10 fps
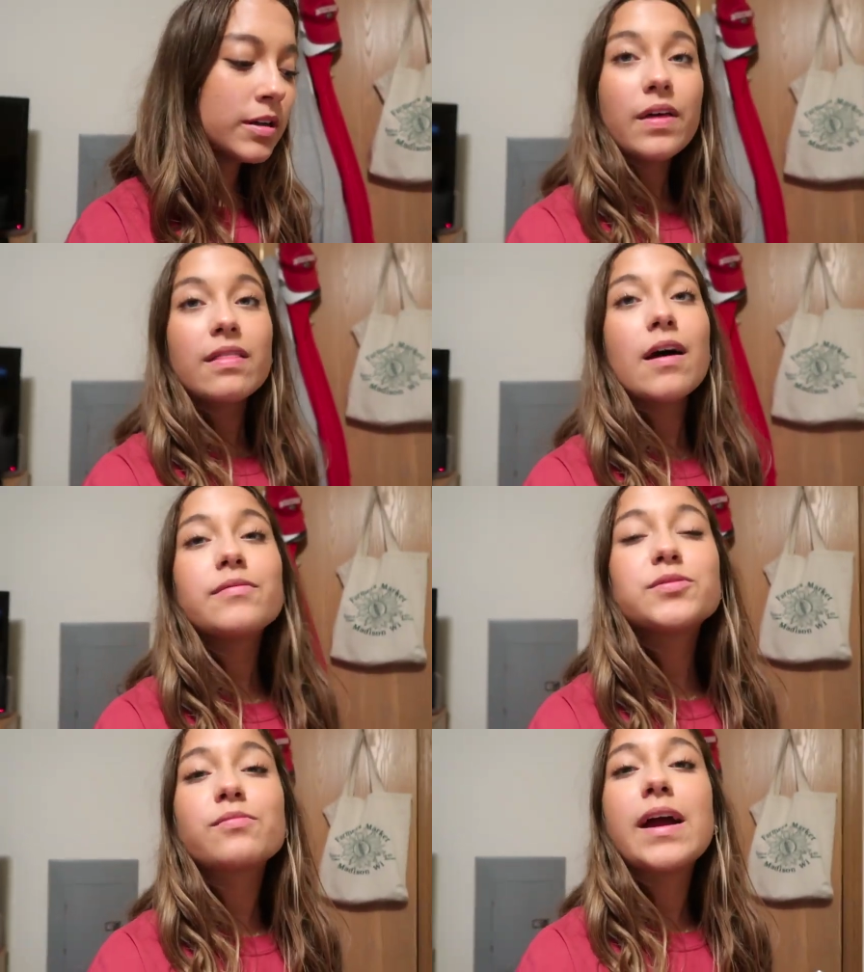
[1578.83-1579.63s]
So they
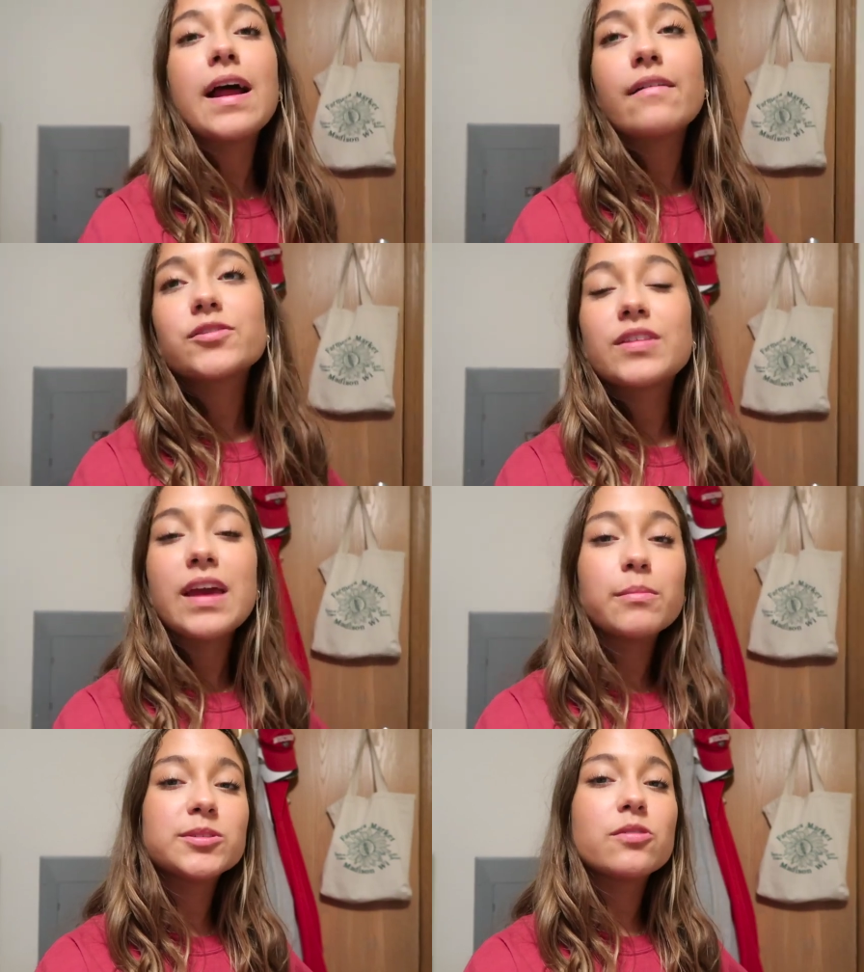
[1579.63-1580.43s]
left right after the
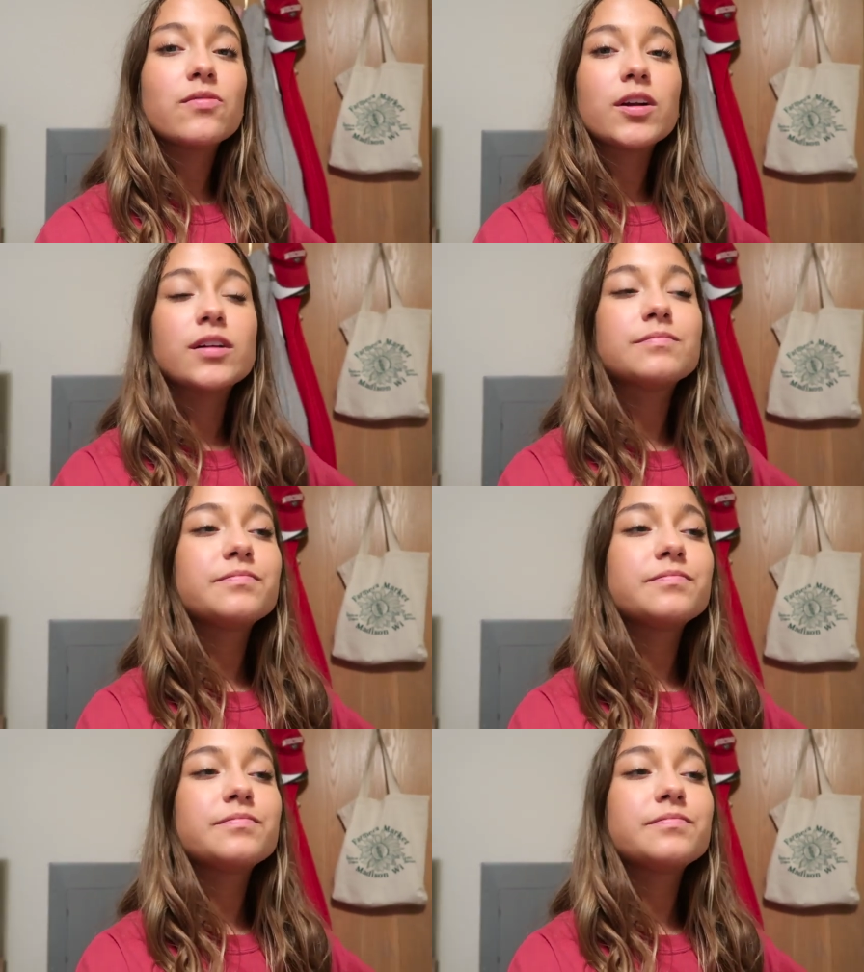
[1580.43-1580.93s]
game was over.